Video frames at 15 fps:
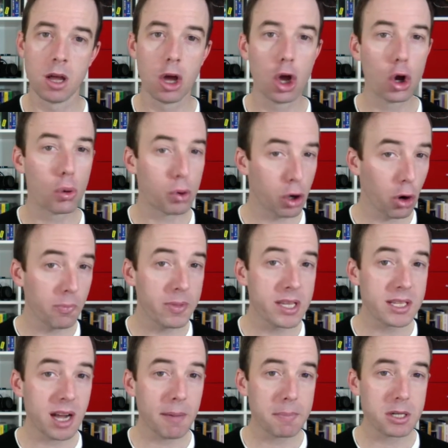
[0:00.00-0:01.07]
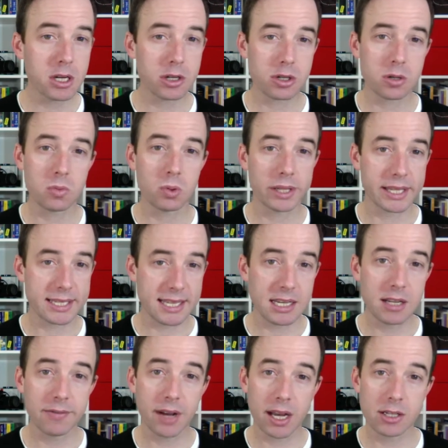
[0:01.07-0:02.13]
We hope this competition will
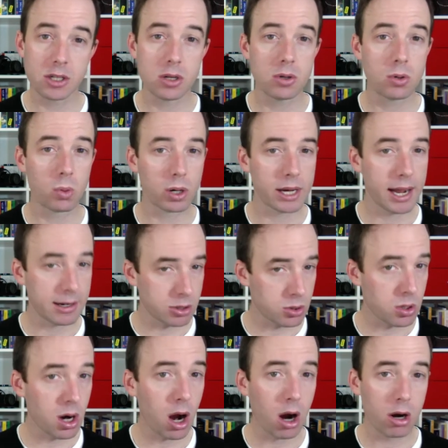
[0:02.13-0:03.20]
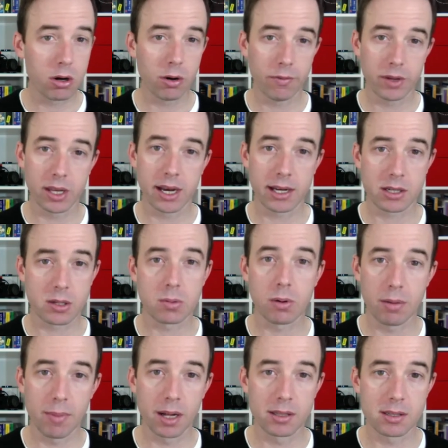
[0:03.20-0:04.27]
incentivize you to work extra hard over the next 3
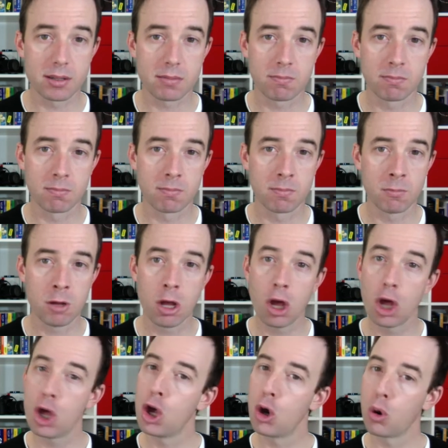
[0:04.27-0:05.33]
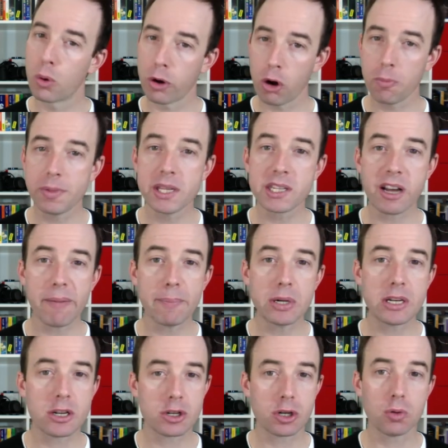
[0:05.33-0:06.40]
months. We hope this
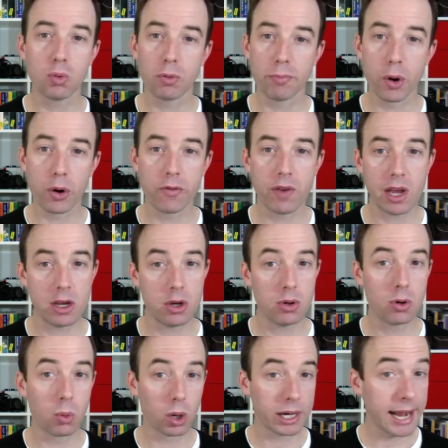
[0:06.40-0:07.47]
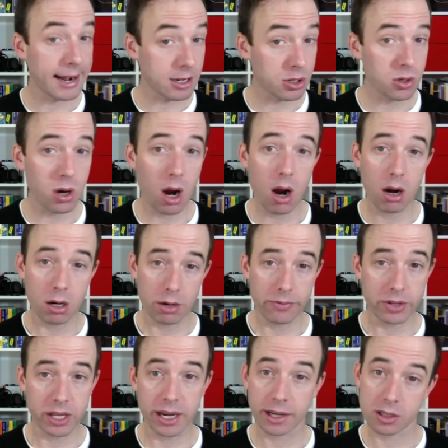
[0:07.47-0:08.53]
competition will motivate you to work extra hard over the
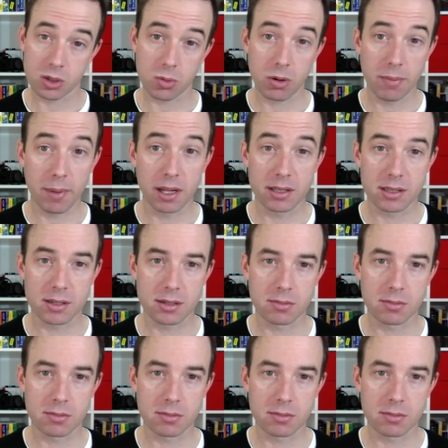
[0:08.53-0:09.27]
next 3 months.